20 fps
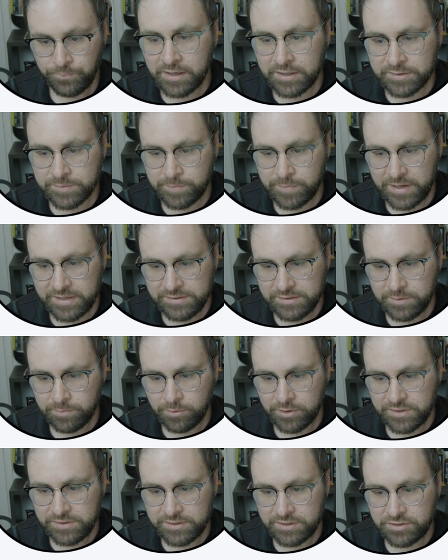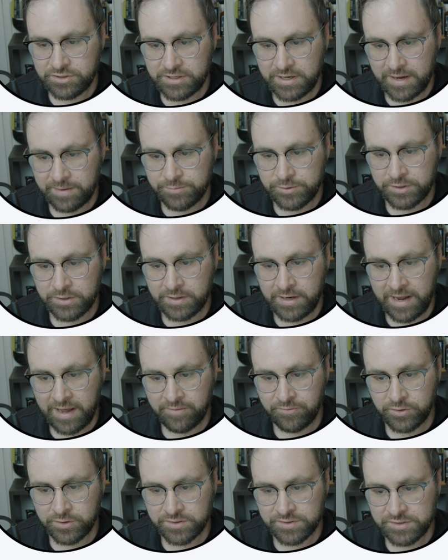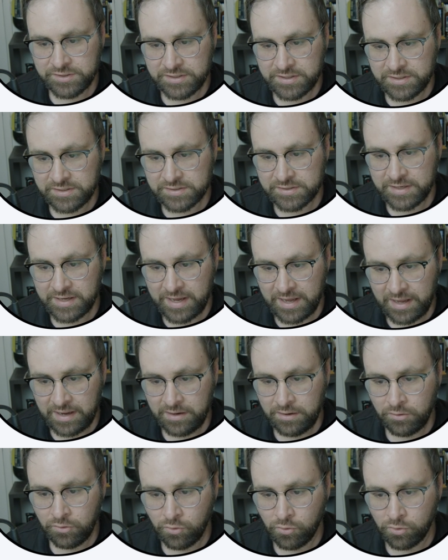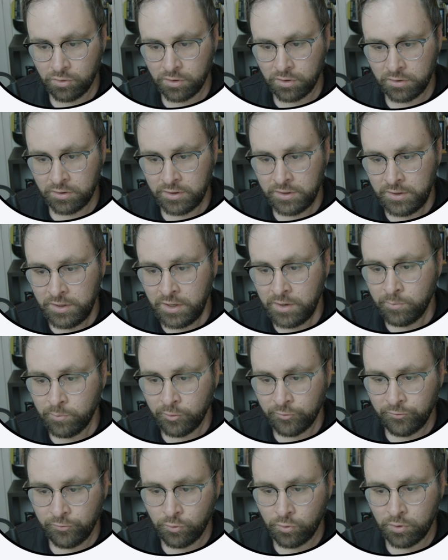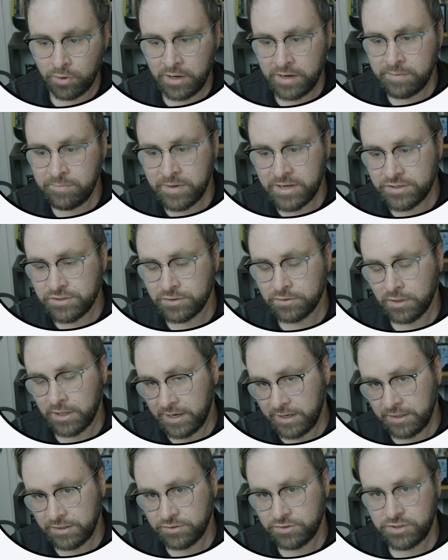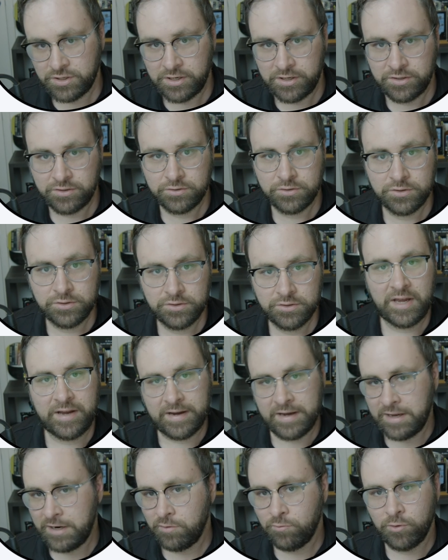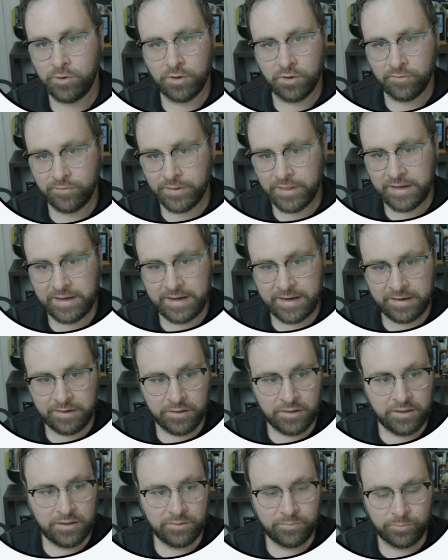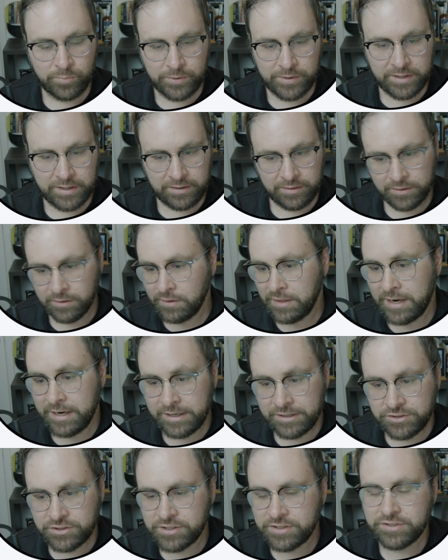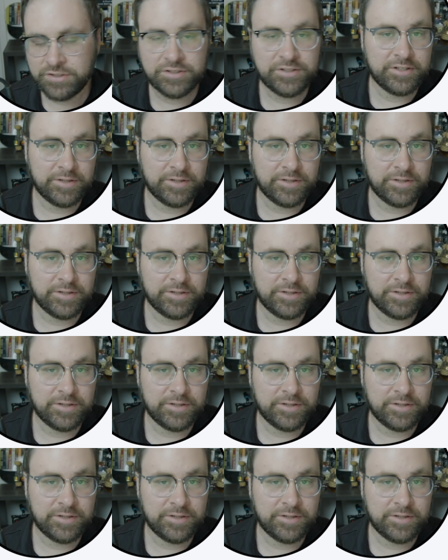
It is best to place a chapter after a scene's end or before a major lighting change. I kind of went over that, but the lighting change is